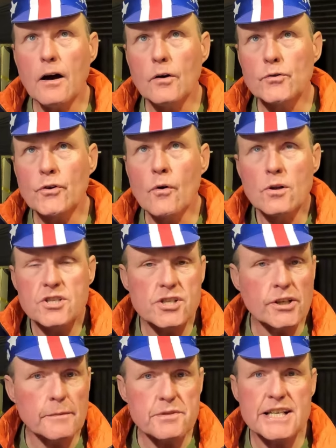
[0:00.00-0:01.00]
under all
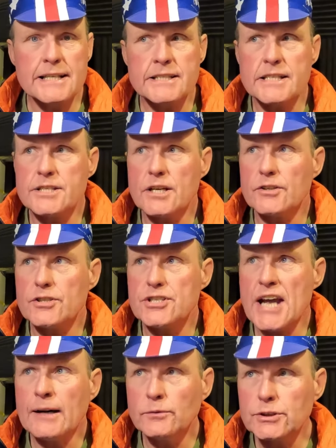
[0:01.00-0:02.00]
circumstances
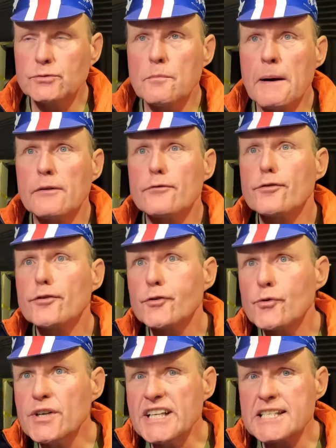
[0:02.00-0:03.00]
down to about
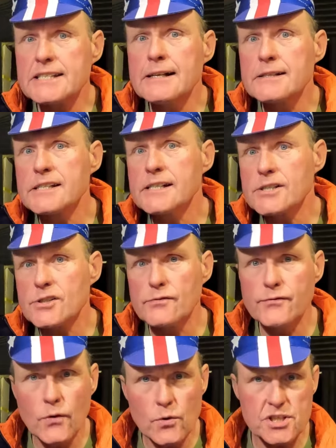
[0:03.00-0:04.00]
3 Celsius or
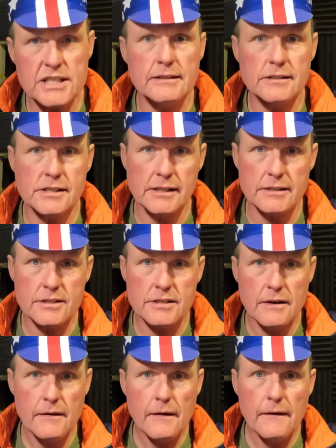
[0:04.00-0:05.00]
4 Celsius.
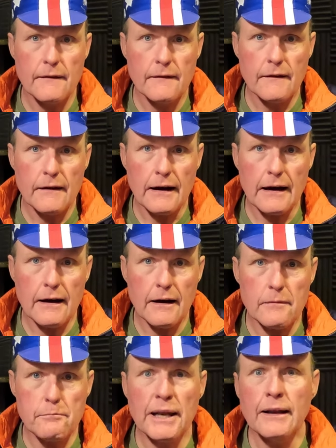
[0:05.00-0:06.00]

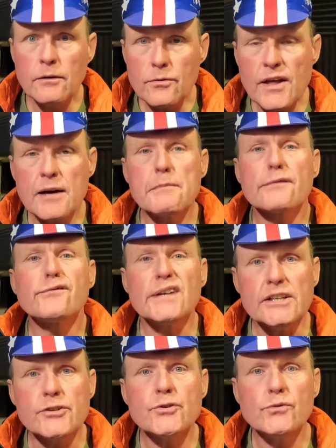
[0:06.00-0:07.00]
Below that, my
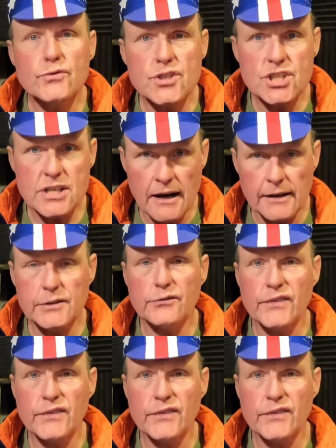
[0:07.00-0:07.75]
feet do start to